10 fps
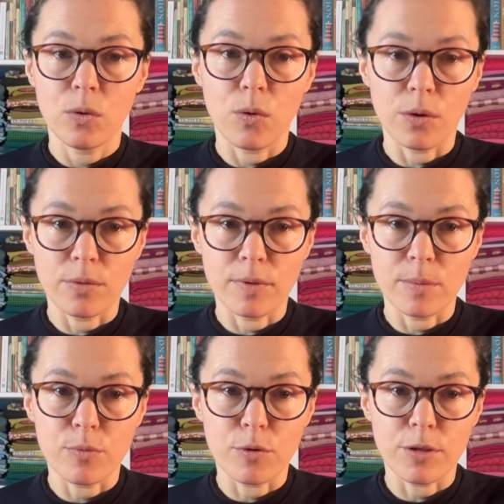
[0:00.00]
on the
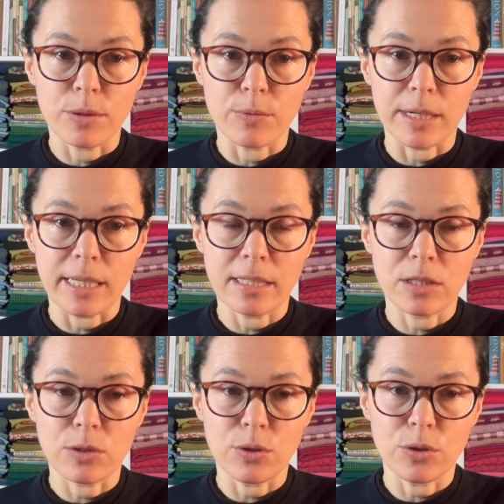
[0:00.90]
embroidery,
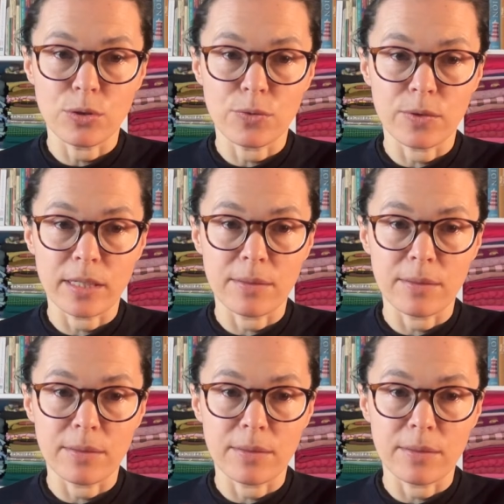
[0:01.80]
so you sort of,